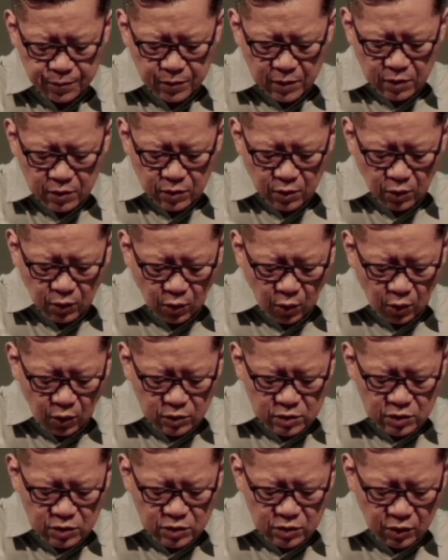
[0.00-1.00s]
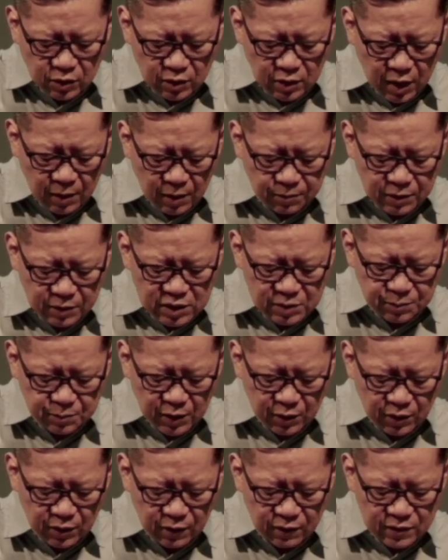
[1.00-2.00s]
The Lord stirred up the
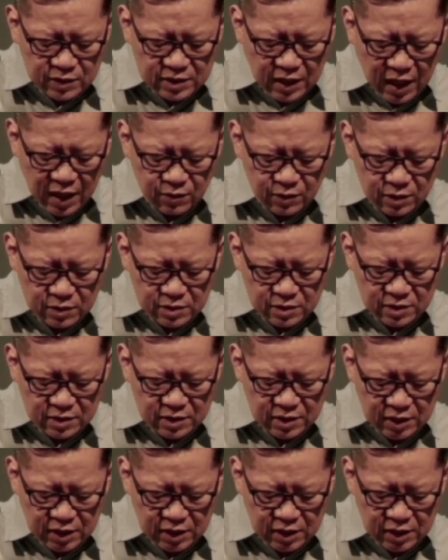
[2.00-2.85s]
spirit of Cyrus,